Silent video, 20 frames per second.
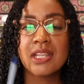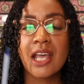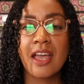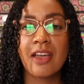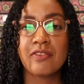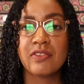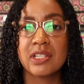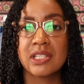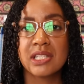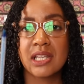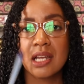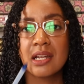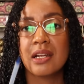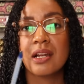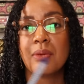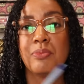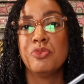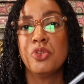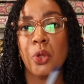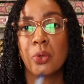I have decided
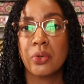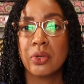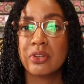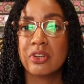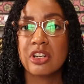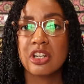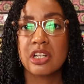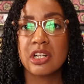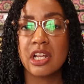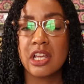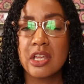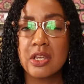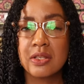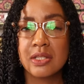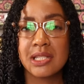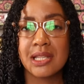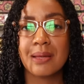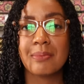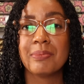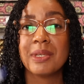I'm no longer going to
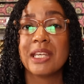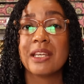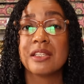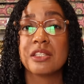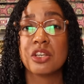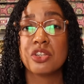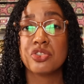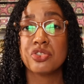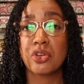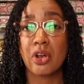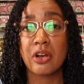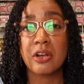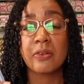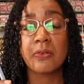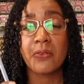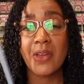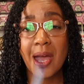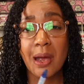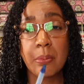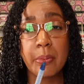use them, because on dark
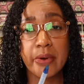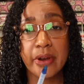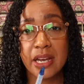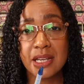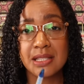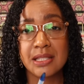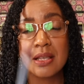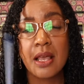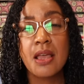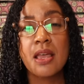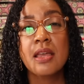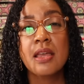fabrics,